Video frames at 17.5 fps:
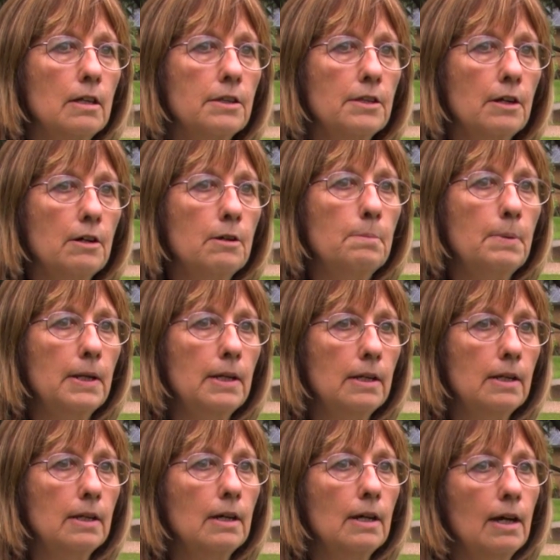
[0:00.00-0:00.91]

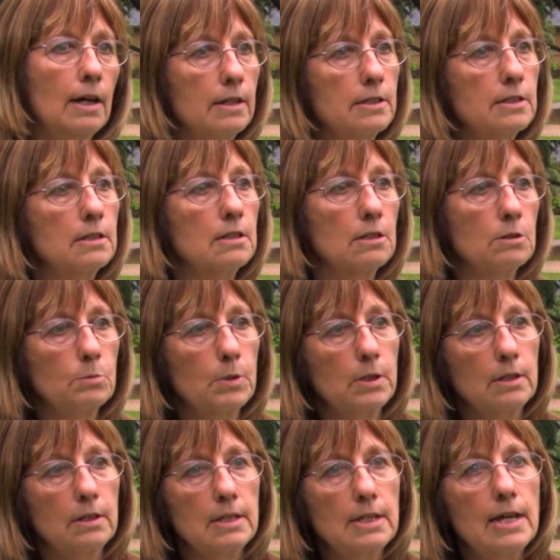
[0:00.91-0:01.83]
therapy and another
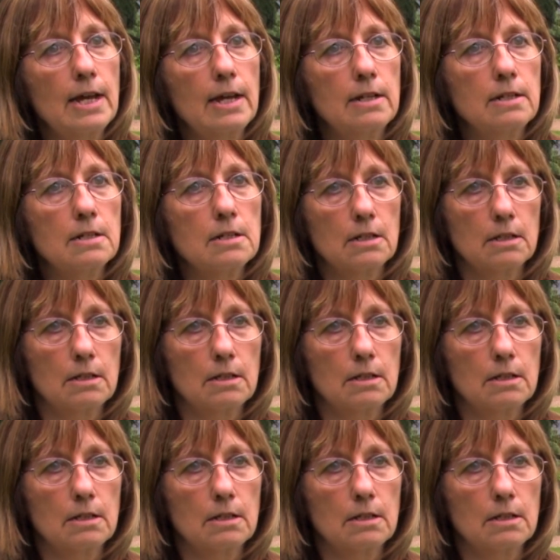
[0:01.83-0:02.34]
one at the end,